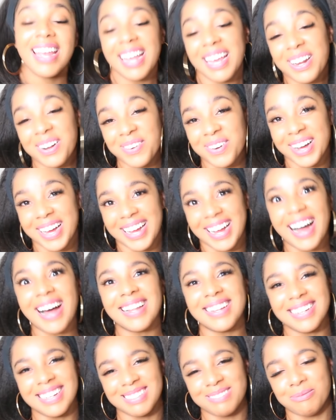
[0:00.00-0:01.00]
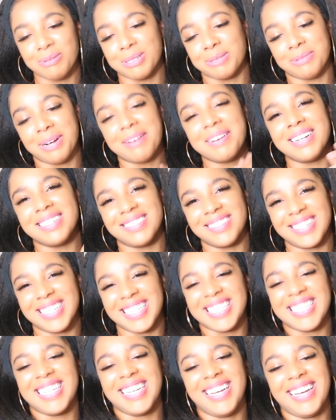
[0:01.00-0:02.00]
Anyway, I love SpongeBob as you
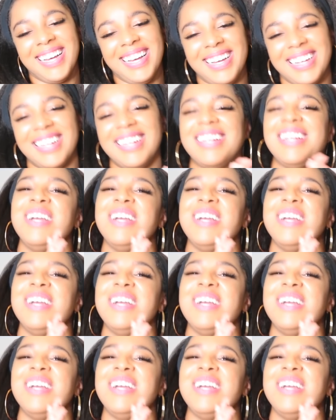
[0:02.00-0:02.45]
can see.